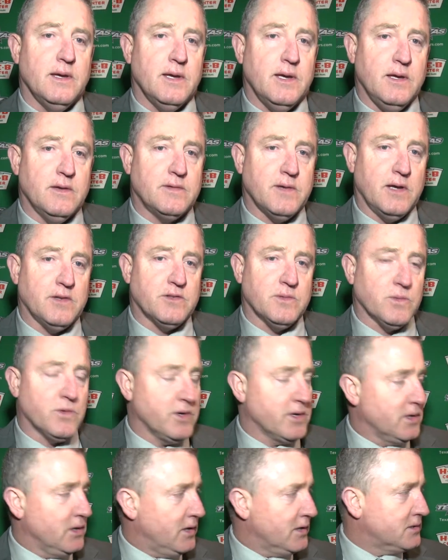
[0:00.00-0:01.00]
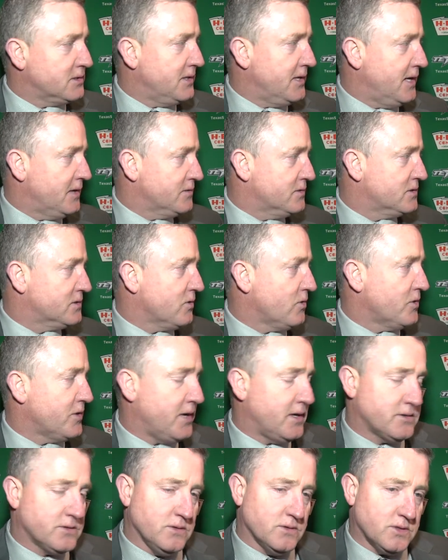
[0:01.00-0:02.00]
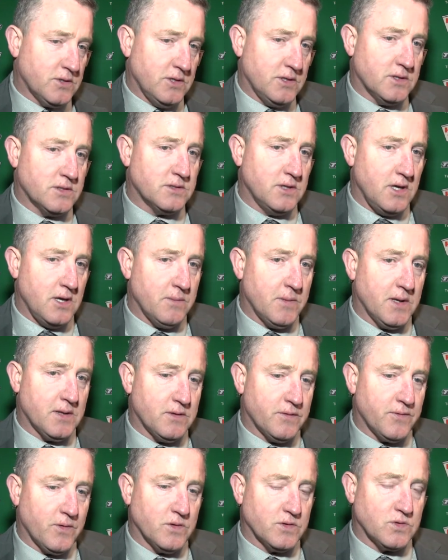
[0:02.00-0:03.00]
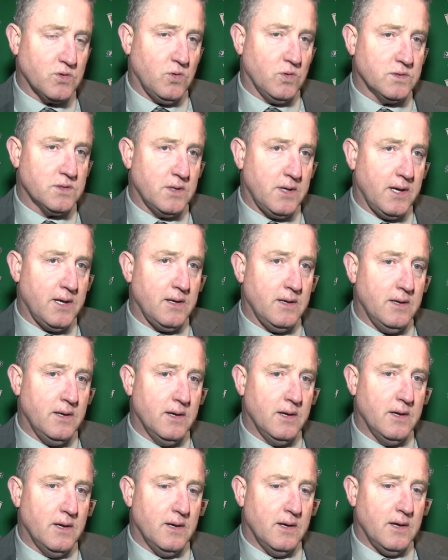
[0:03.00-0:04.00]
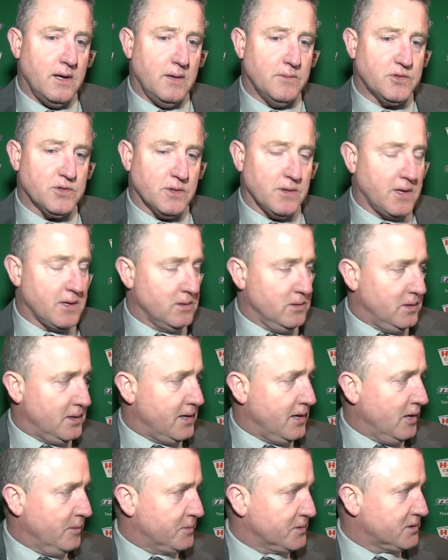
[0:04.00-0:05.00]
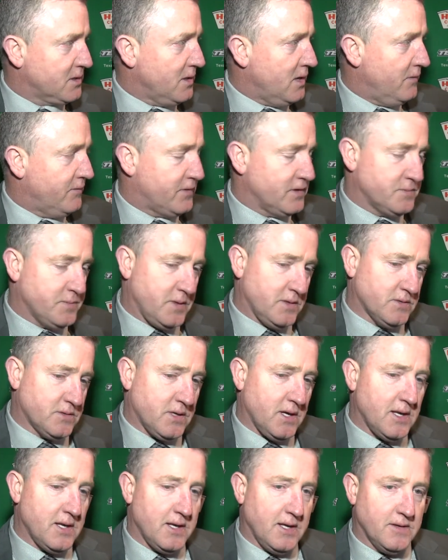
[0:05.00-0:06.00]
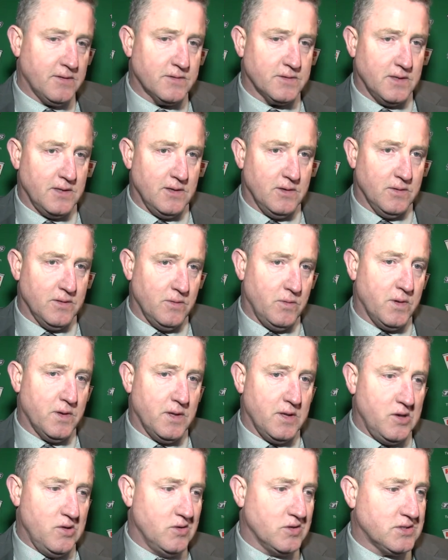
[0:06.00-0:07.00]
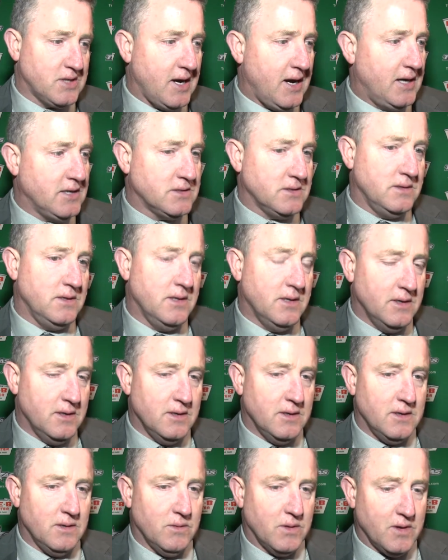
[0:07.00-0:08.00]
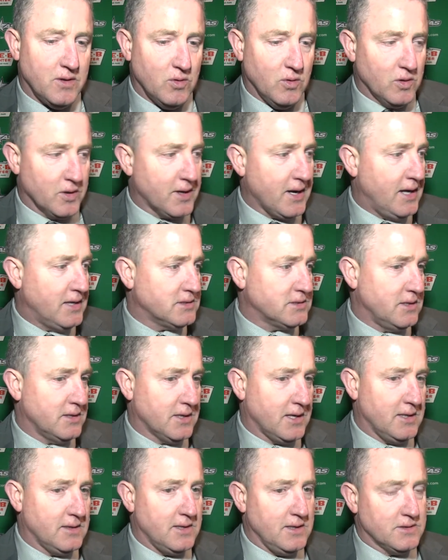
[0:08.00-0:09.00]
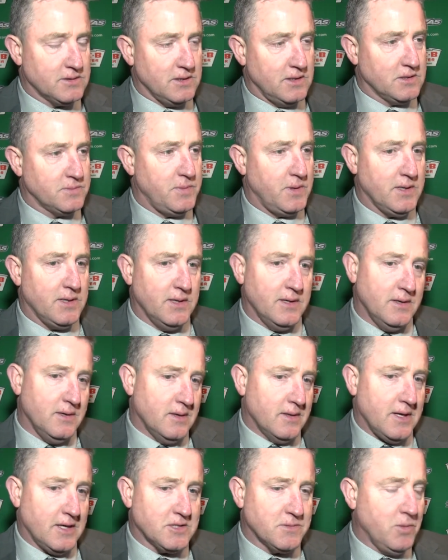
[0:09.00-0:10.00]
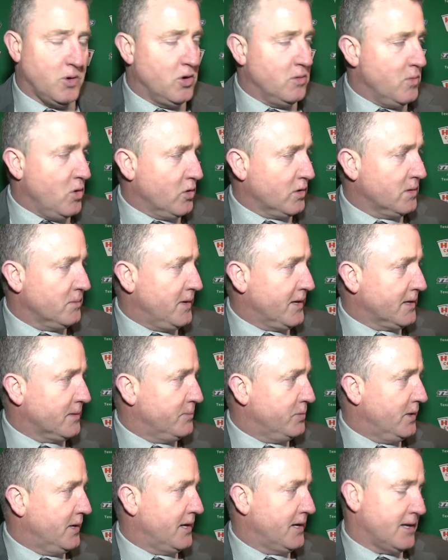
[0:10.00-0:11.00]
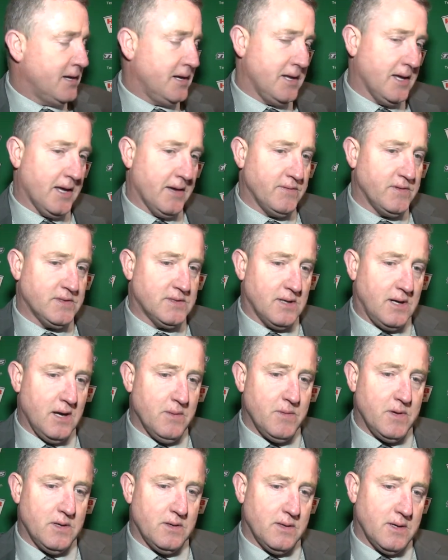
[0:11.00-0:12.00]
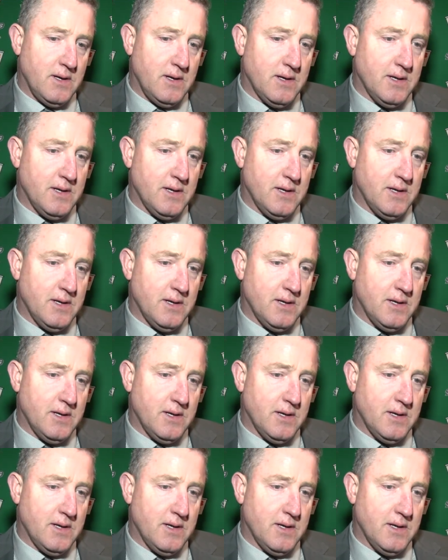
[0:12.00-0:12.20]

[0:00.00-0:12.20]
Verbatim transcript: he's had some good looks and hasn't scored yet. So it was good to see him get the first goal tonight, and I'm sure that'll only help his confidence. But it's kind of neat to see the only one of the newest guys and one of the older guys on to get the assist. But that's Mo. Mo can make a play at any given time, and uh,